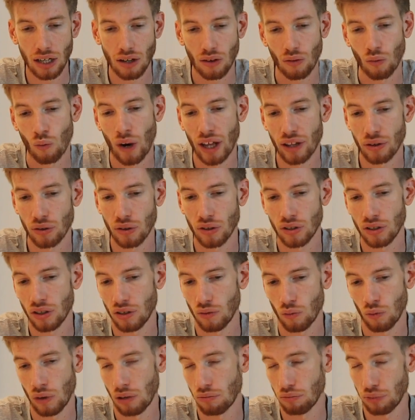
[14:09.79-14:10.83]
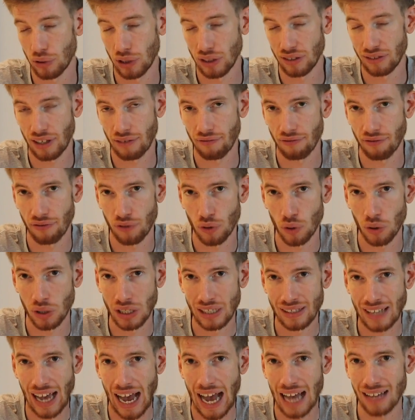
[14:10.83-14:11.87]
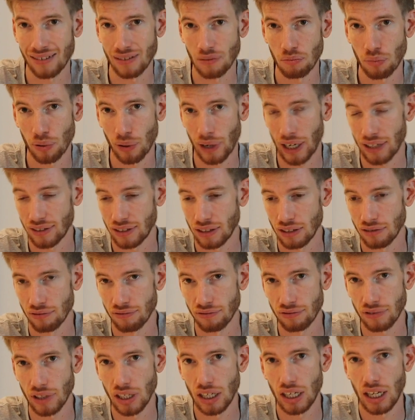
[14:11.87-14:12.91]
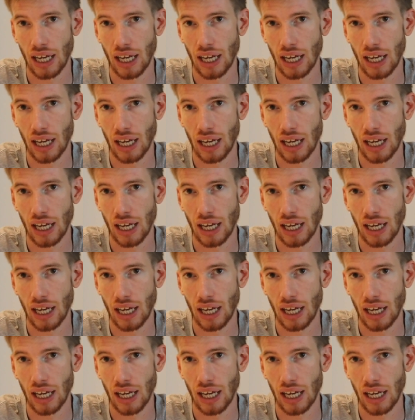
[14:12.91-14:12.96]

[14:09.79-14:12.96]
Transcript: Whether or not 1.74 is as impressive